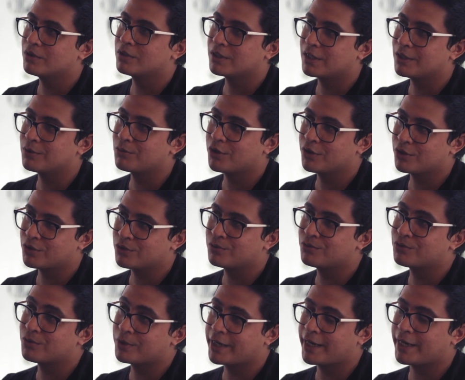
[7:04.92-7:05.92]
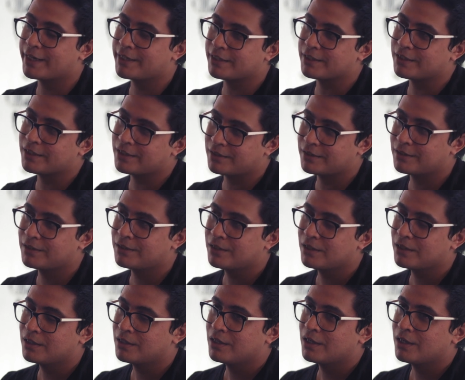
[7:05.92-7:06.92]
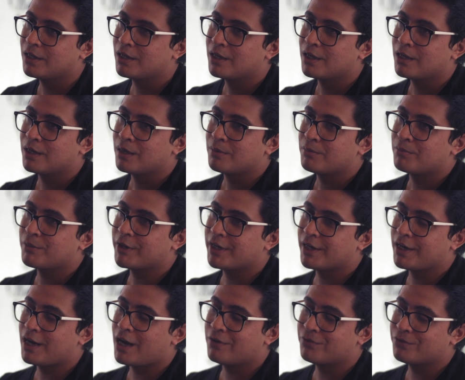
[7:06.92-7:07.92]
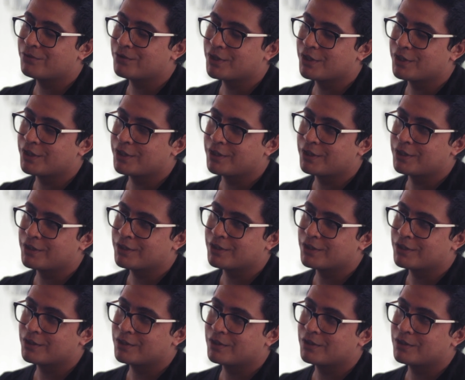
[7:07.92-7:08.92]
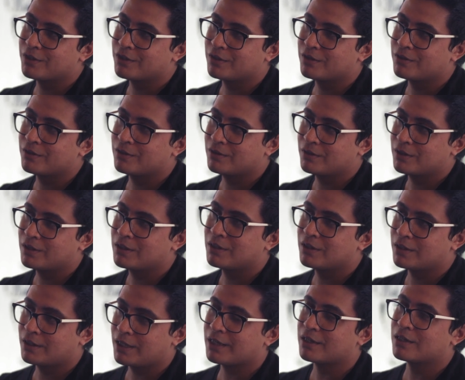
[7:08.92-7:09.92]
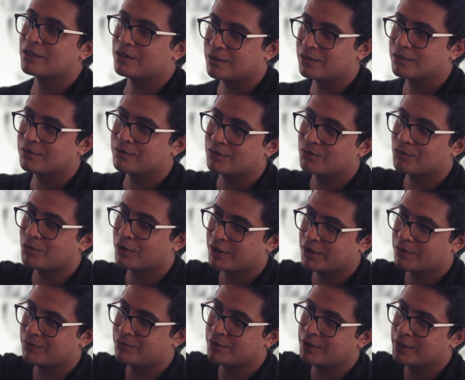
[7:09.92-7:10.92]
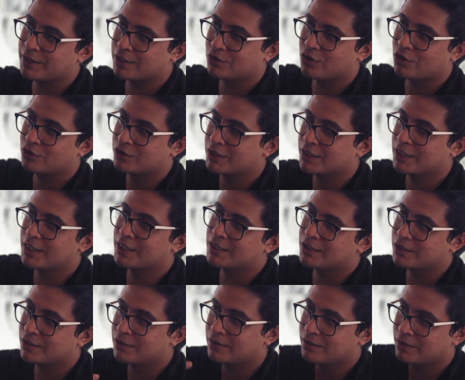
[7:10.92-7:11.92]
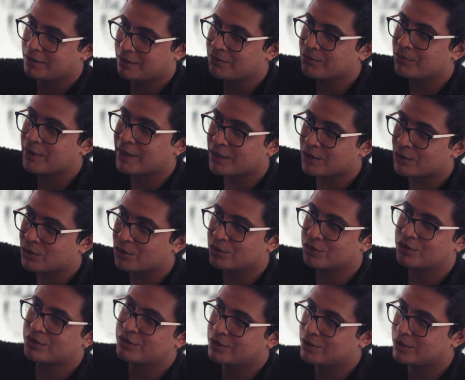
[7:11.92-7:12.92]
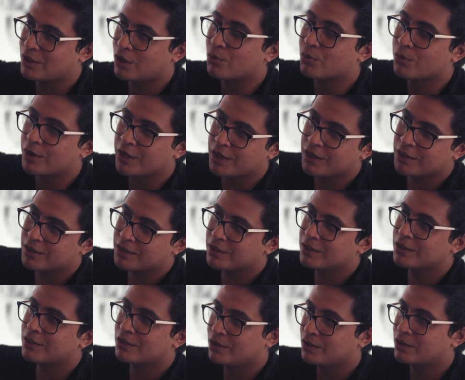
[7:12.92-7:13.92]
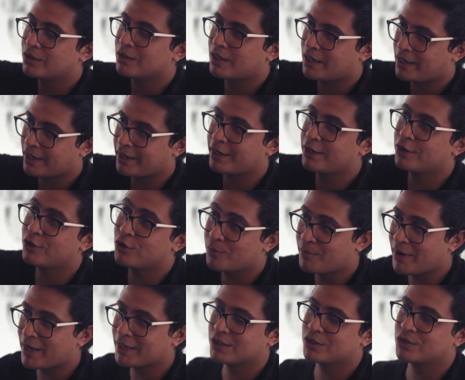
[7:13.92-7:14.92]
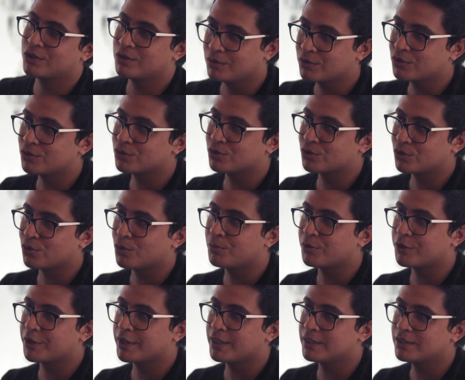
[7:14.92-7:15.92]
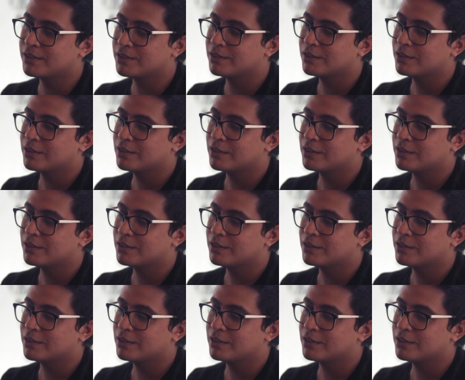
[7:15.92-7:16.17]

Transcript: They want to forget it. But then after that, whatever intoxication, when it goes away, again you're back to soberness.